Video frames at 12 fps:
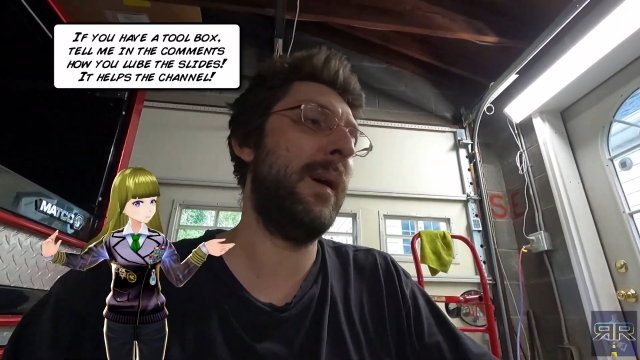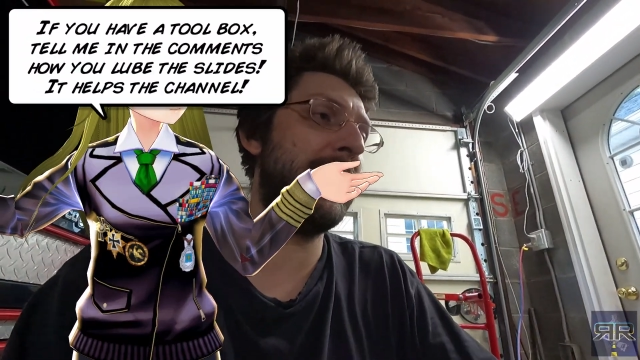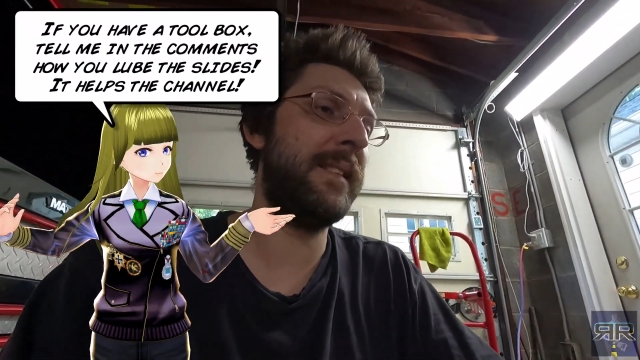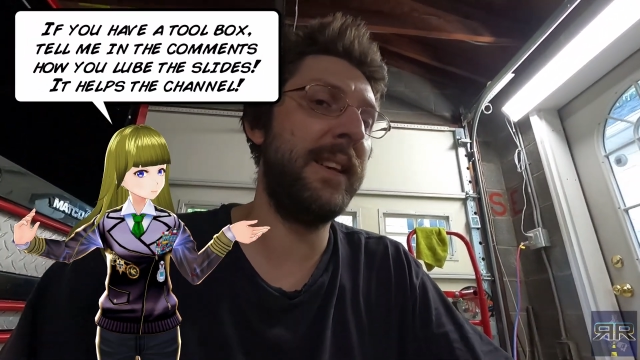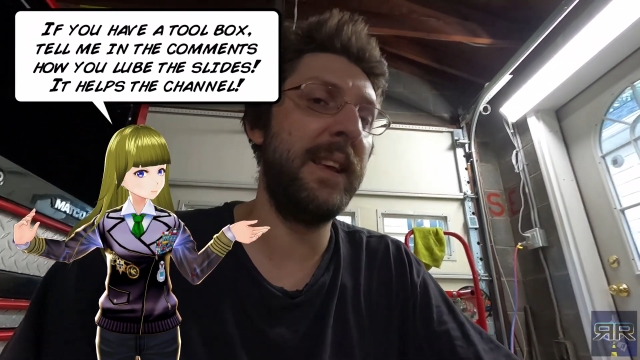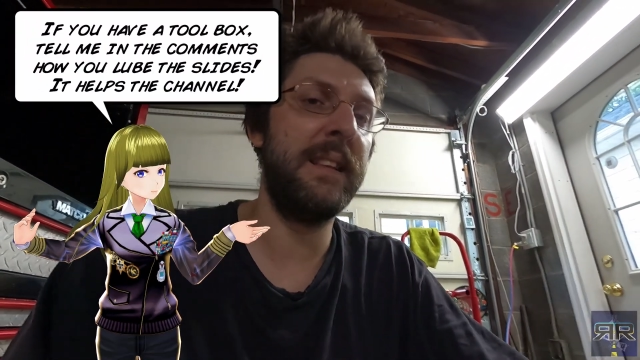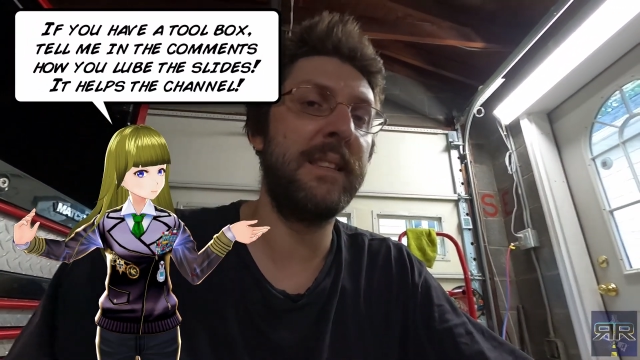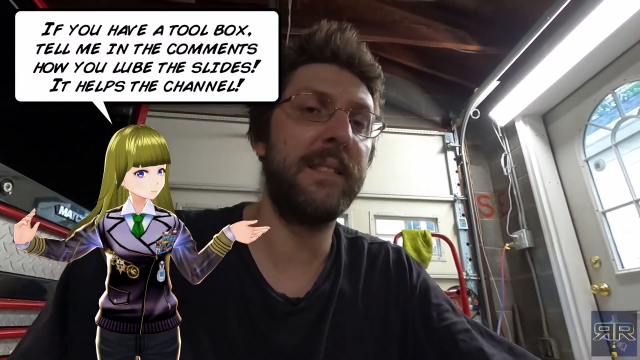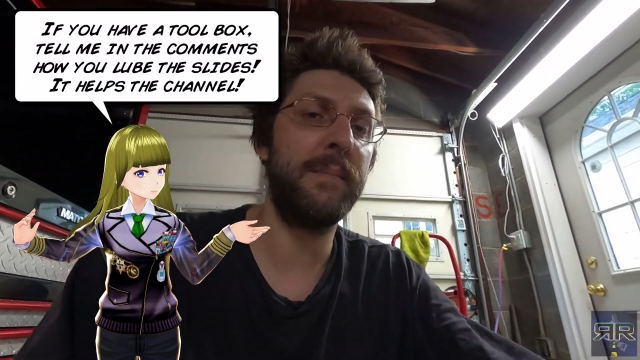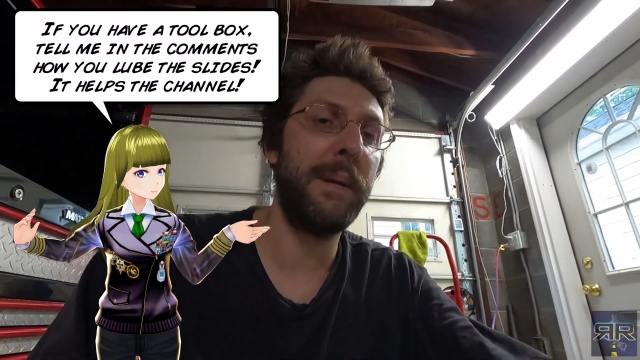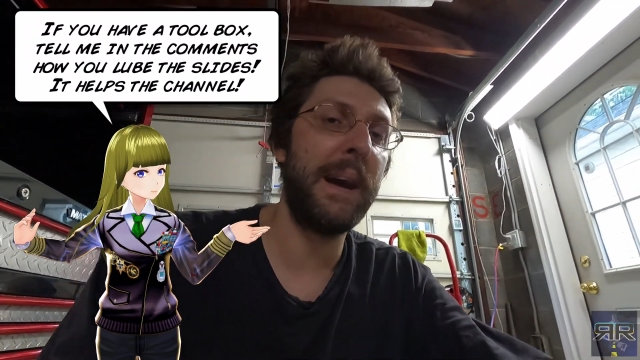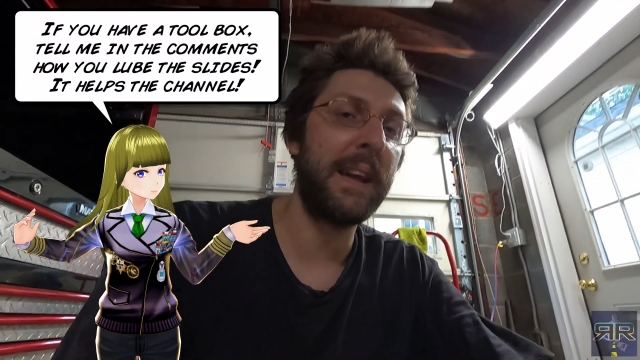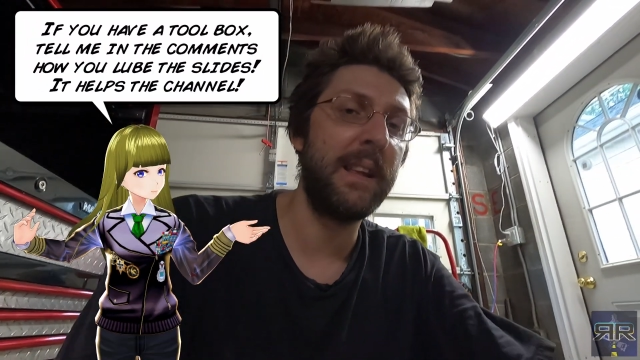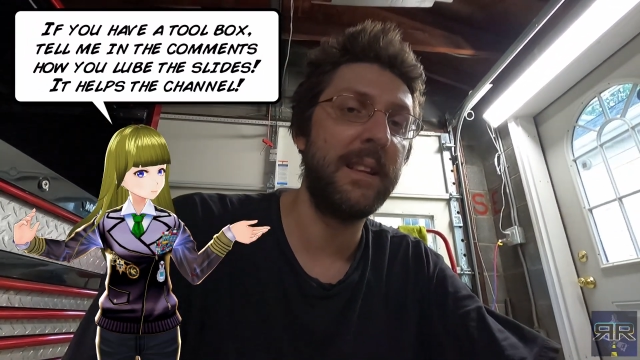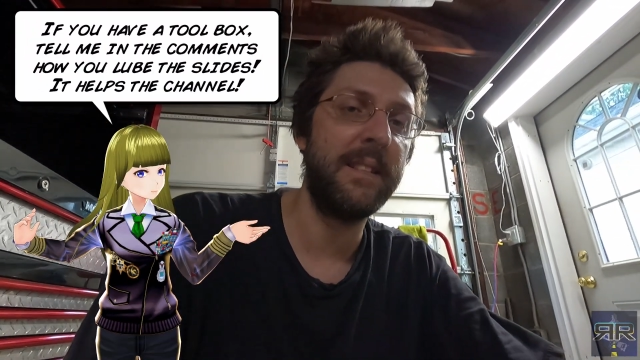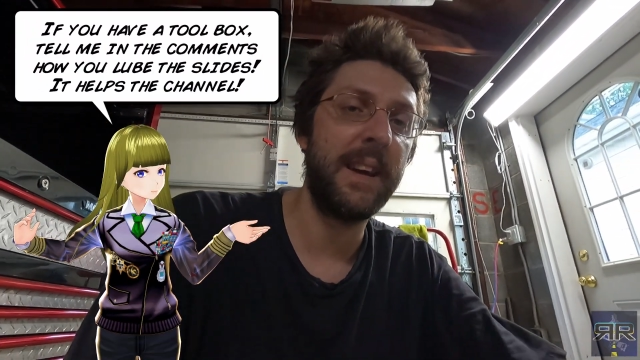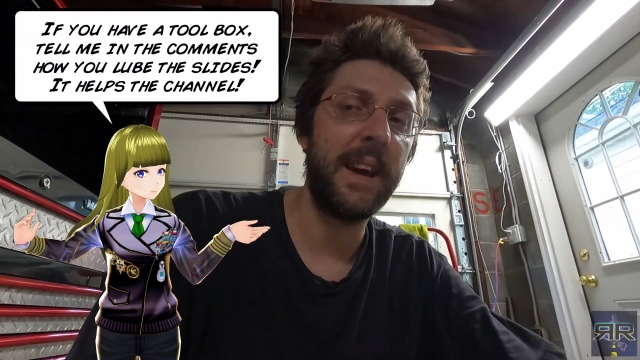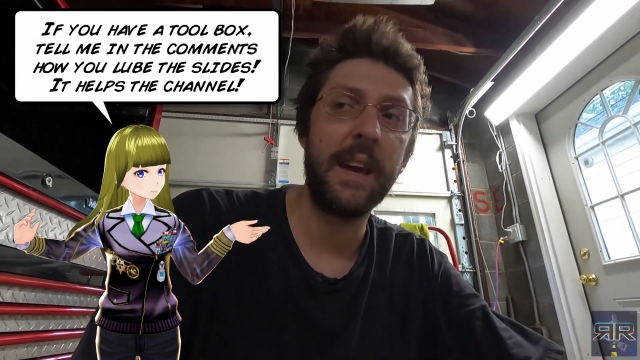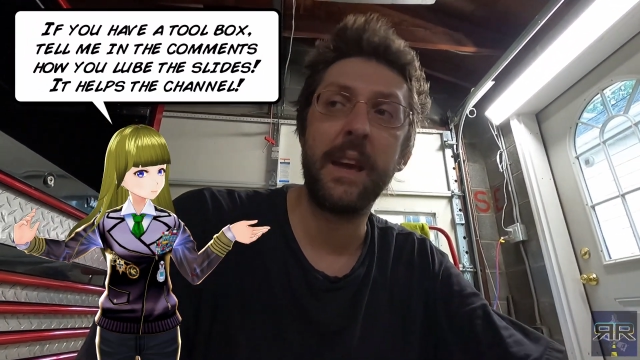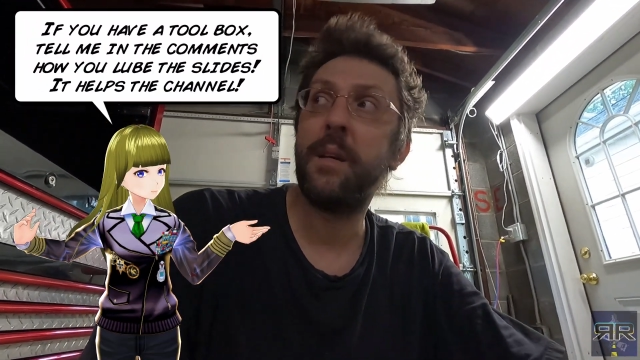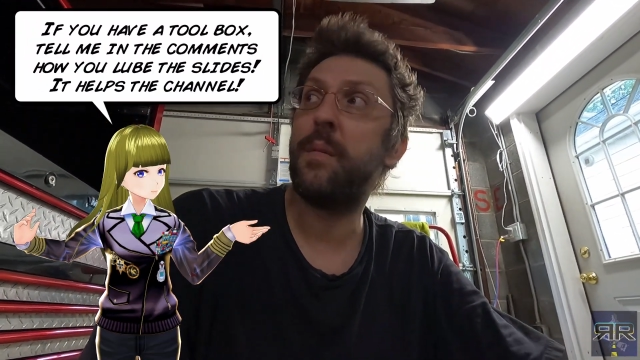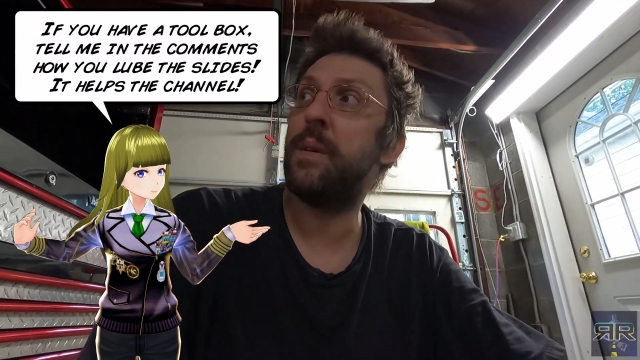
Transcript: I did it back in the day